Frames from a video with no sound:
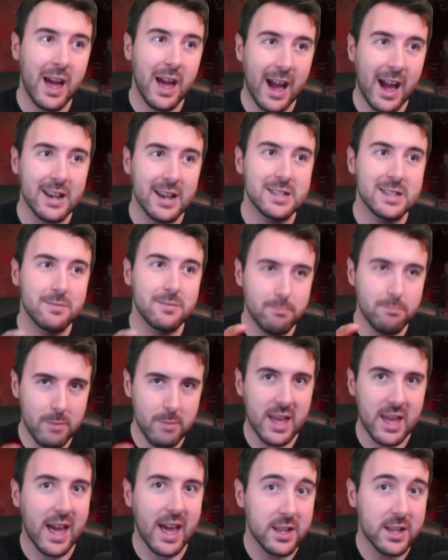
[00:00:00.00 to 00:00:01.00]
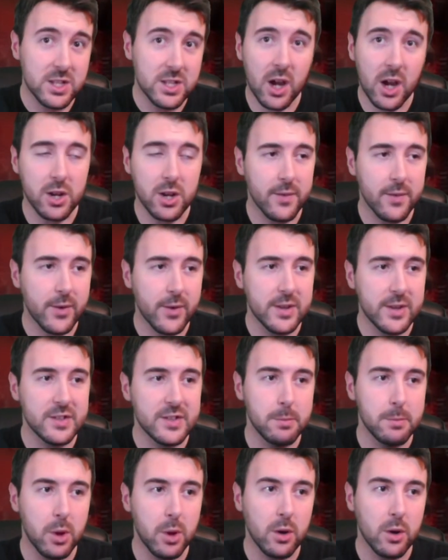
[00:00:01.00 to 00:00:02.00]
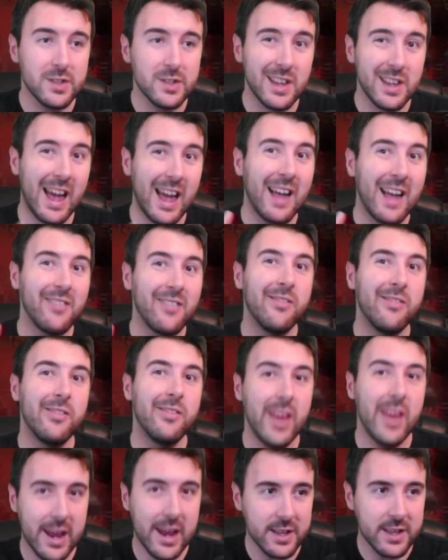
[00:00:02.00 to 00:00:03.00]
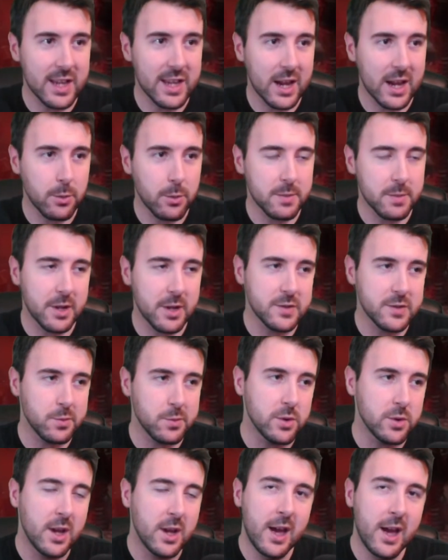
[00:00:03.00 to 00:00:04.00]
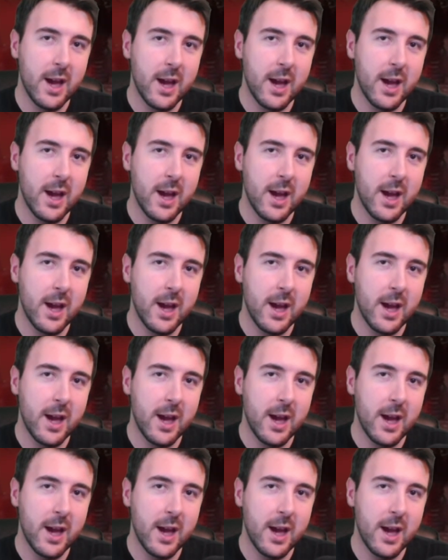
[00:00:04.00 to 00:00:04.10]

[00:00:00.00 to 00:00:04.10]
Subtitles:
and make a ton of frenzy blocks and then attack with the Bloodspawn.